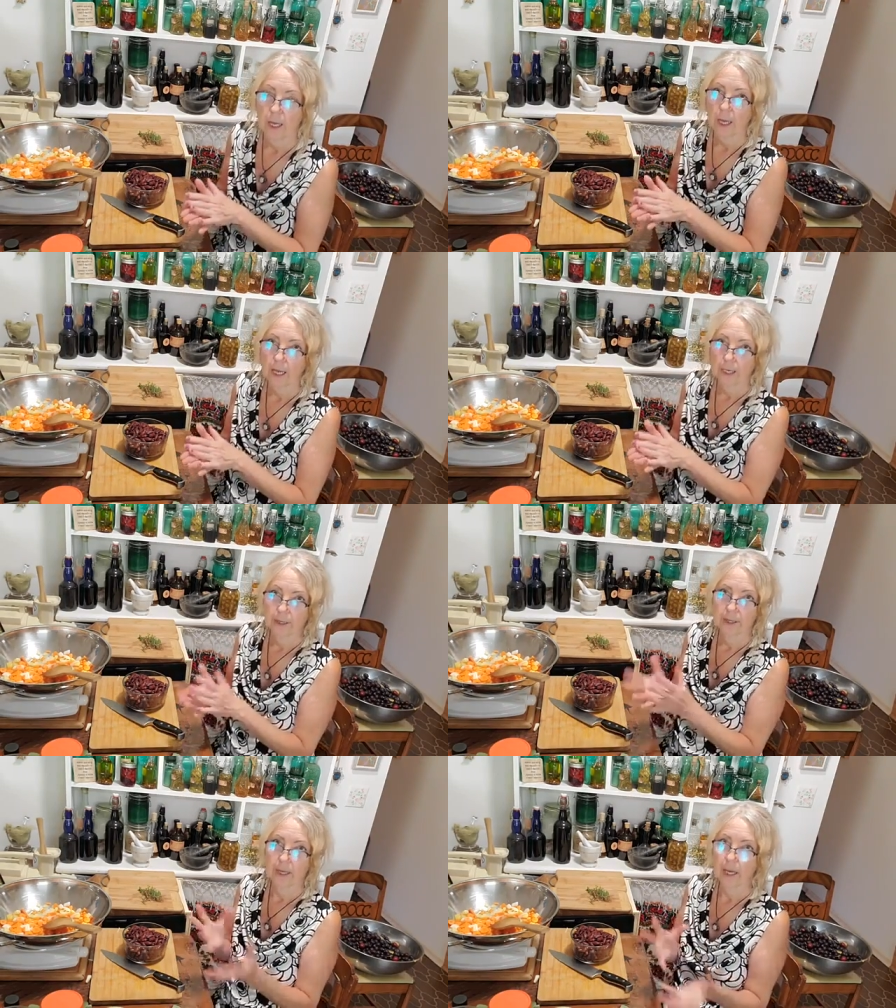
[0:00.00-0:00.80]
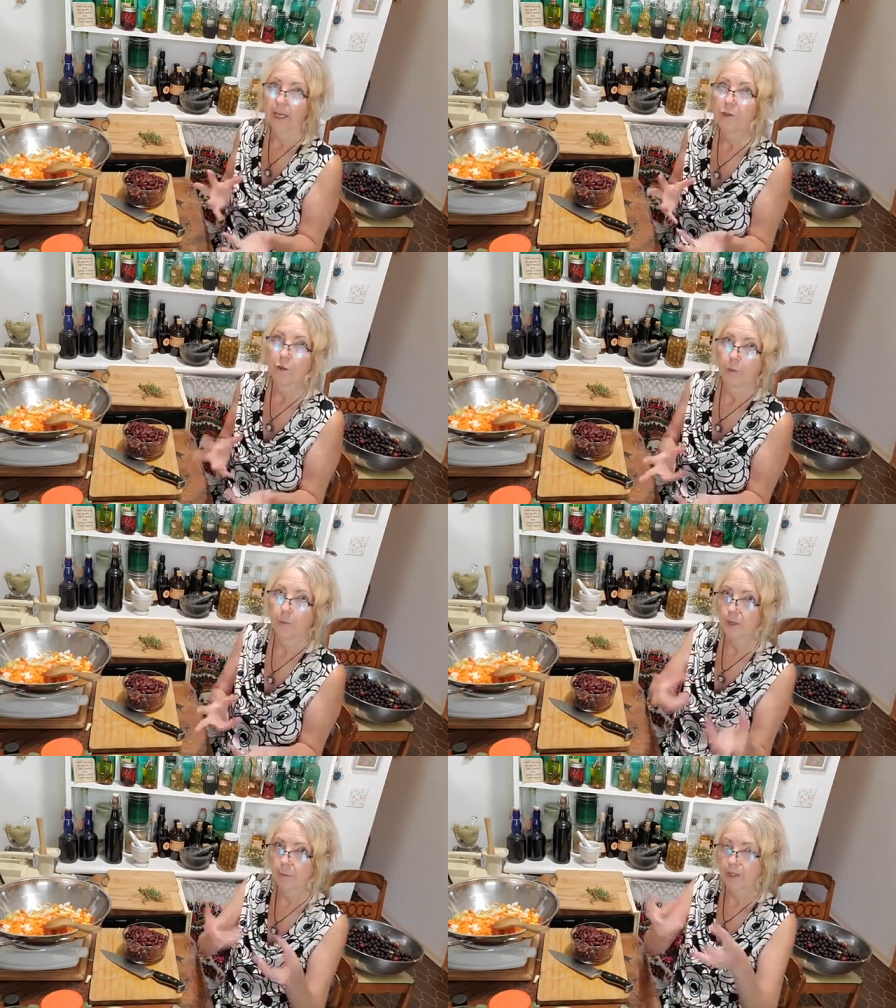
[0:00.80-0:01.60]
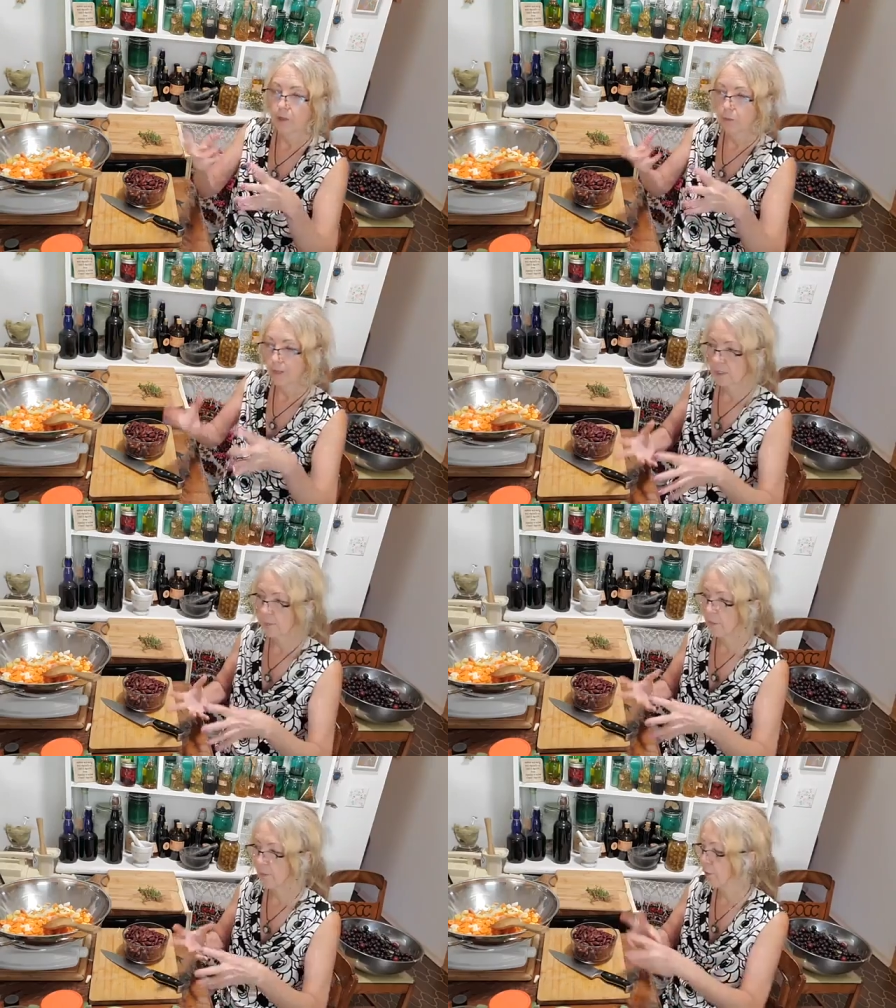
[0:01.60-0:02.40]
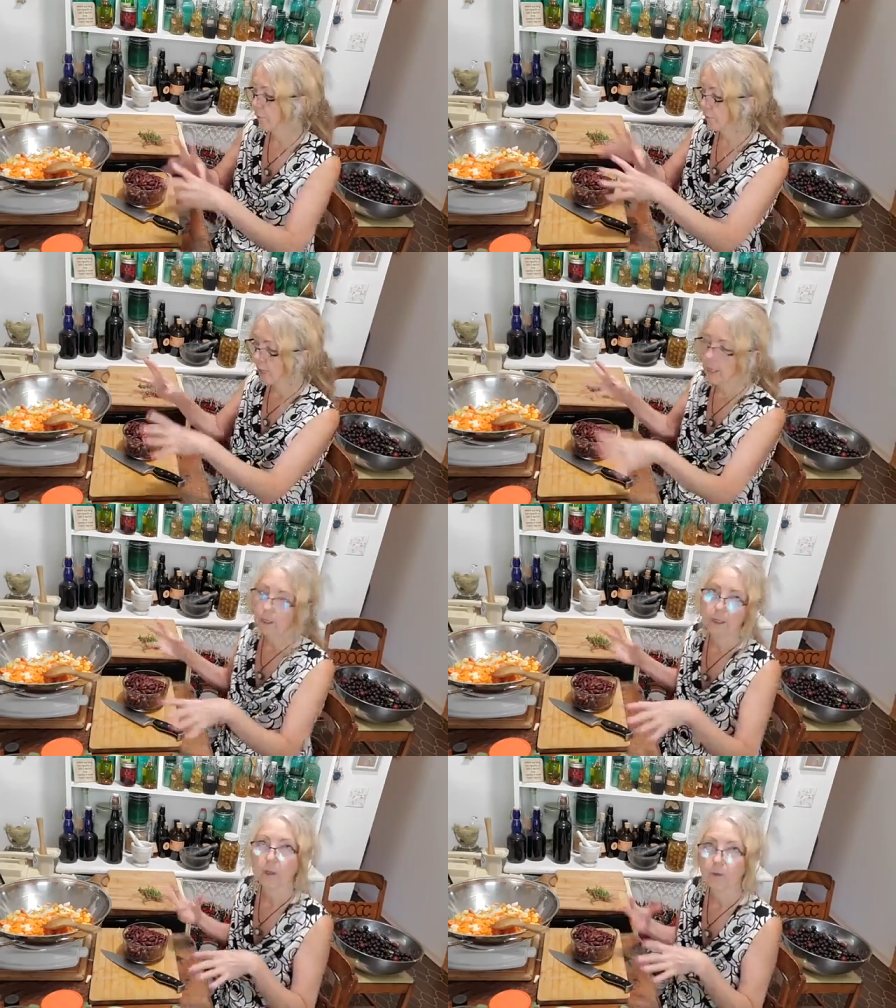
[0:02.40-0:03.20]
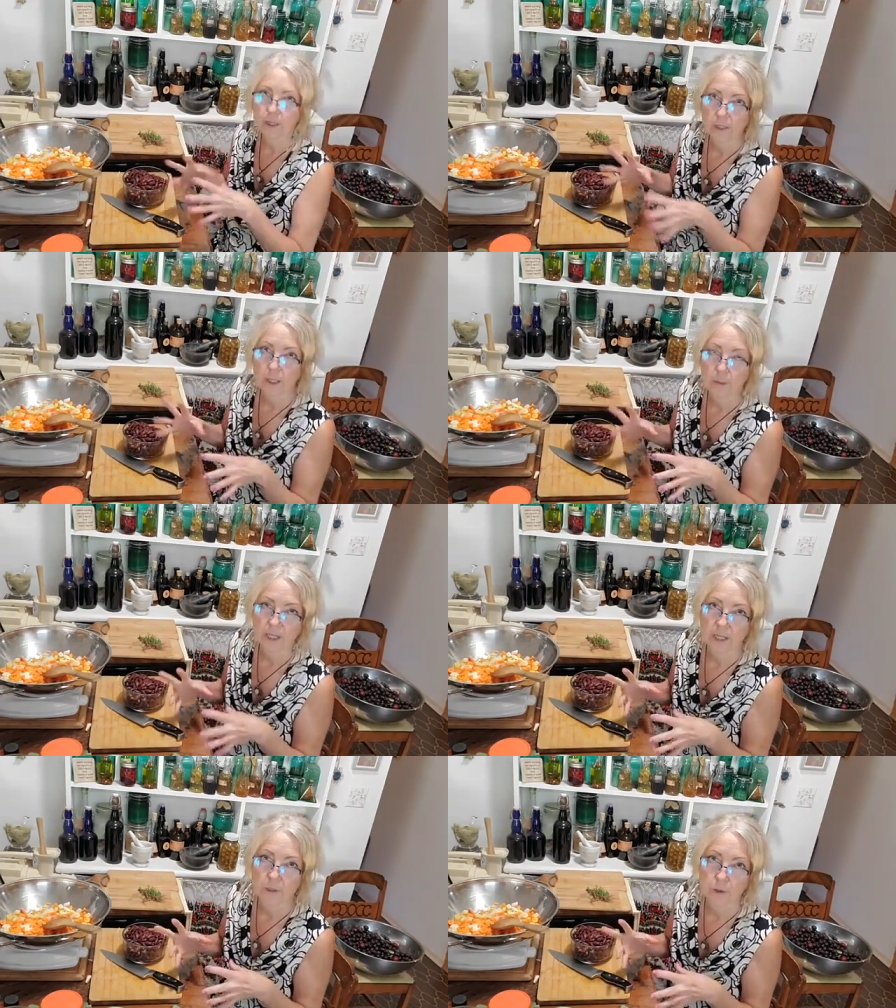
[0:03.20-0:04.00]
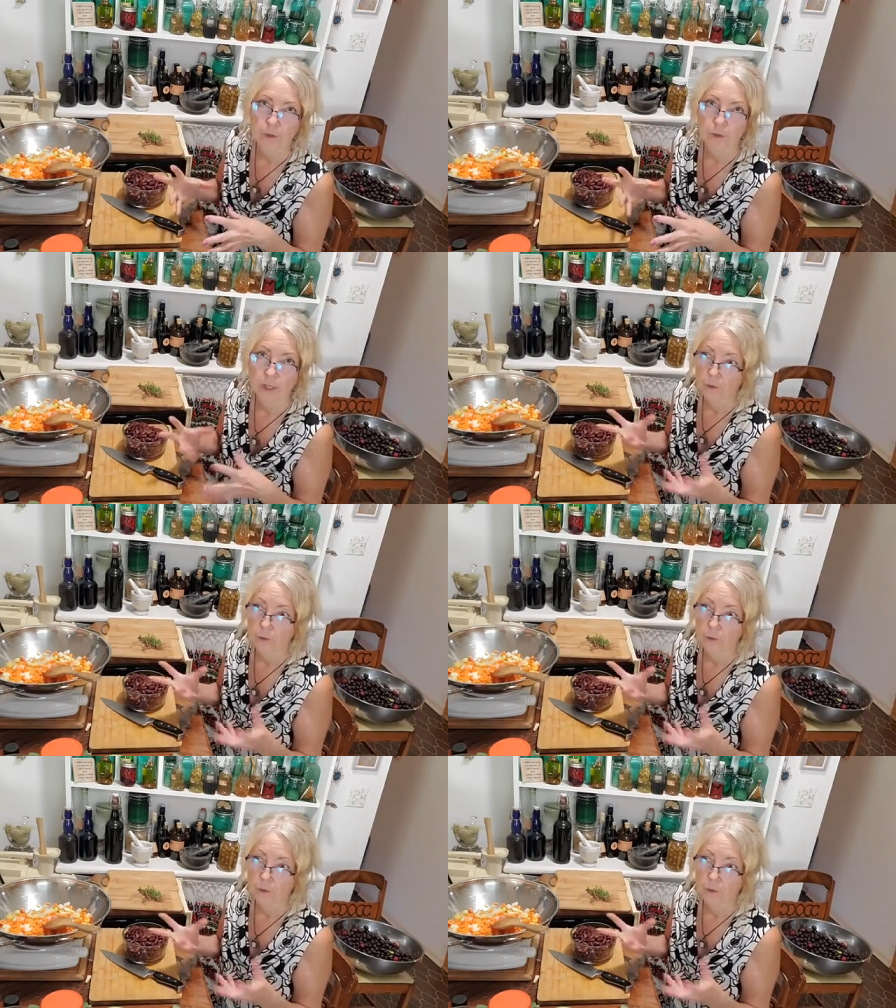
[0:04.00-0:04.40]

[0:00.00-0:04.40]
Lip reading: and then you put them into your recipe with your final liquid that's going to be in your